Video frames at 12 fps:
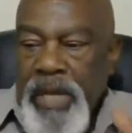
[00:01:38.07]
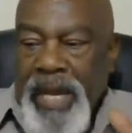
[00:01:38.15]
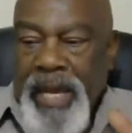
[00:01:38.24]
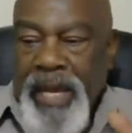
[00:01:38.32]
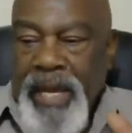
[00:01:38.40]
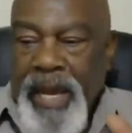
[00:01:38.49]

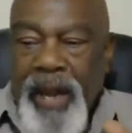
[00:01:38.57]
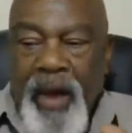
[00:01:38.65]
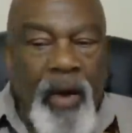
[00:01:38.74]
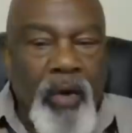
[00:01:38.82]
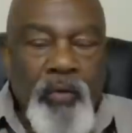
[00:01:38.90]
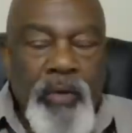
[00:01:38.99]
I
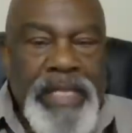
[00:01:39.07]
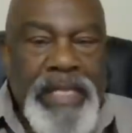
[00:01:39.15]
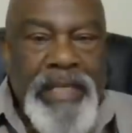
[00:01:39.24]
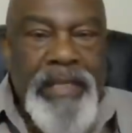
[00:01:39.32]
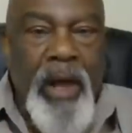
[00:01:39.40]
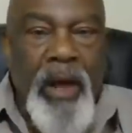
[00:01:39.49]
always
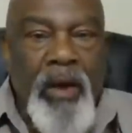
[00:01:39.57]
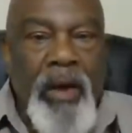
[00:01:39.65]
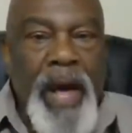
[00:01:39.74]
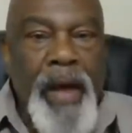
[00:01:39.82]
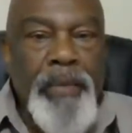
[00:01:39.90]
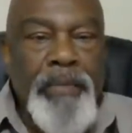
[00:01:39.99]
saw
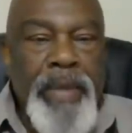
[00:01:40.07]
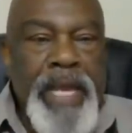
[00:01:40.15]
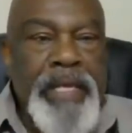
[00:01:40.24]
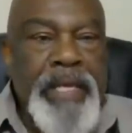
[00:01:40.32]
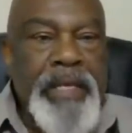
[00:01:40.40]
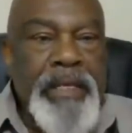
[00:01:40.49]
how to
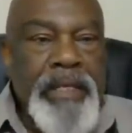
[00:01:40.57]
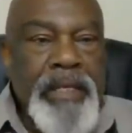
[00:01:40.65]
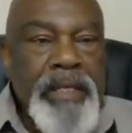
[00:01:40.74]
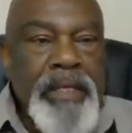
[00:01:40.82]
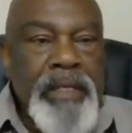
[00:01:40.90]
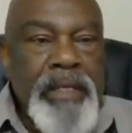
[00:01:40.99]
make it
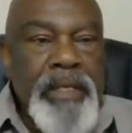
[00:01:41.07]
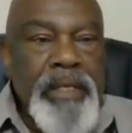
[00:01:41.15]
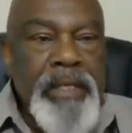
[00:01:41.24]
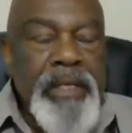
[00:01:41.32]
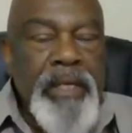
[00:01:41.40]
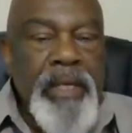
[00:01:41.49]

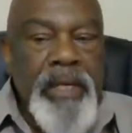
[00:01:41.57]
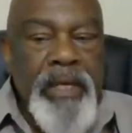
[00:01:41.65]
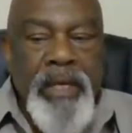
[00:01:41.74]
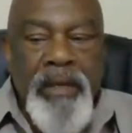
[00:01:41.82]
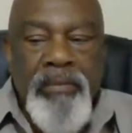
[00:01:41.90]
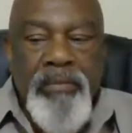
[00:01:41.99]

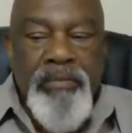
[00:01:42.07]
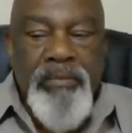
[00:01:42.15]
a